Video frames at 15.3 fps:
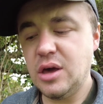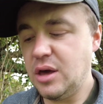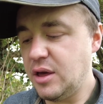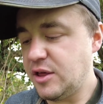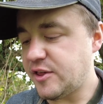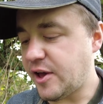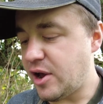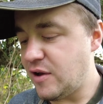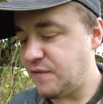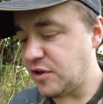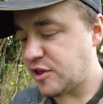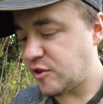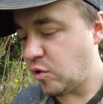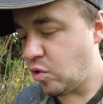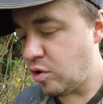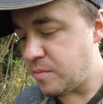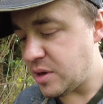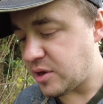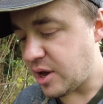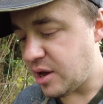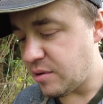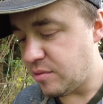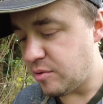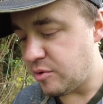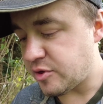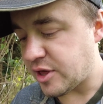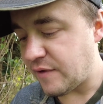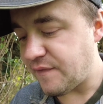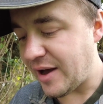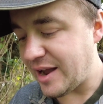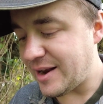So if the story goes,
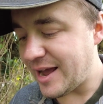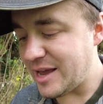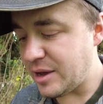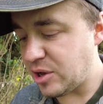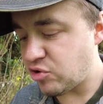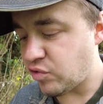they later